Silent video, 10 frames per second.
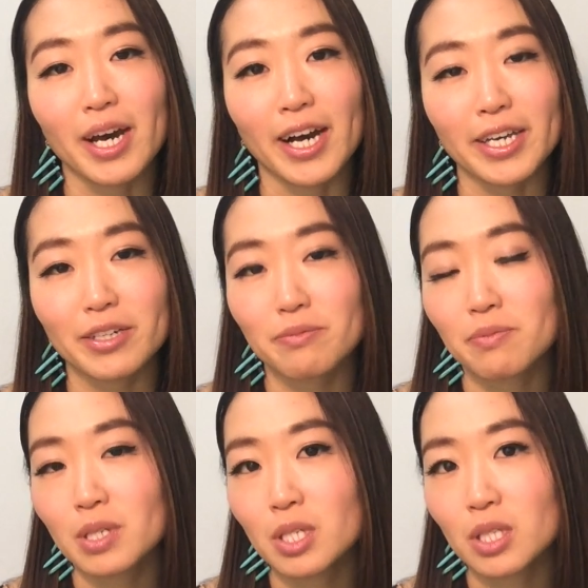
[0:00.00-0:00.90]
I have
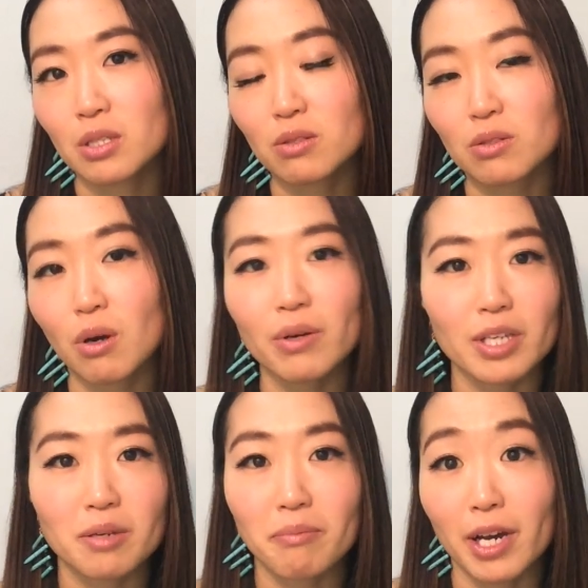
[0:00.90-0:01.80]
been
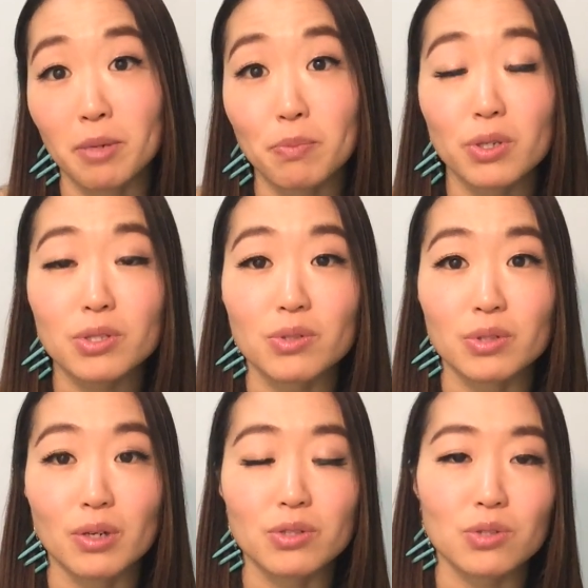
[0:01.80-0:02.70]
talking my
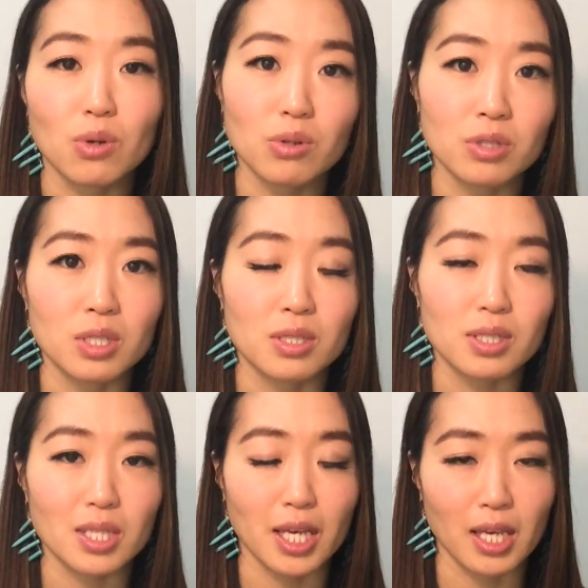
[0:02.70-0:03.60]
personal
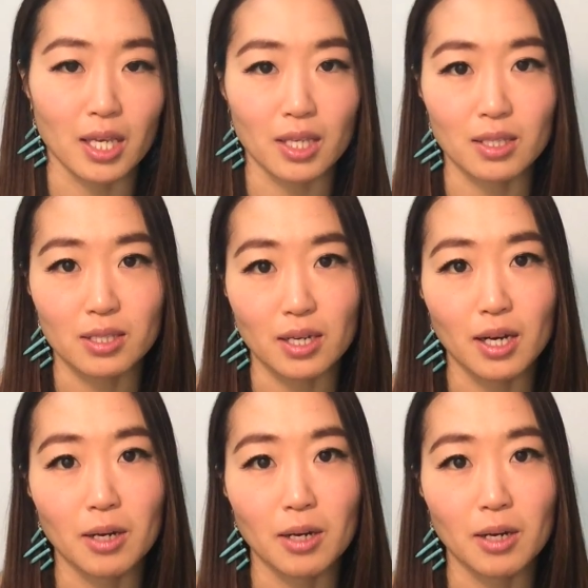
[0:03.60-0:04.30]
stories and